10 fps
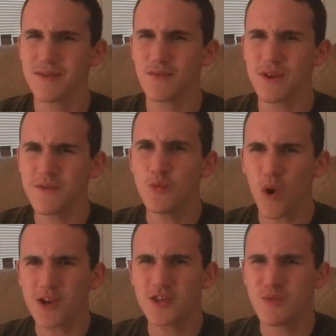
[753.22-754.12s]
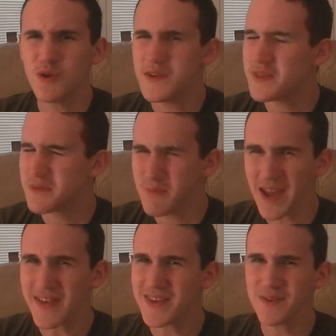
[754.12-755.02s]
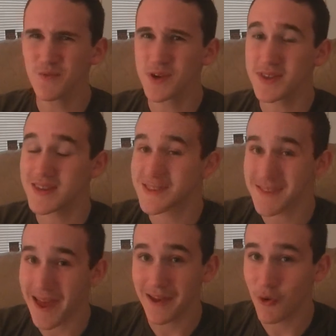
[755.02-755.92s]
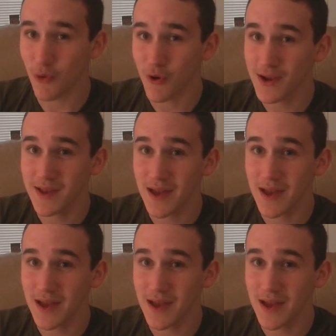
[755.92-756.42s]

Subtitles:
If you watch the movie, Alien really isn't that gory.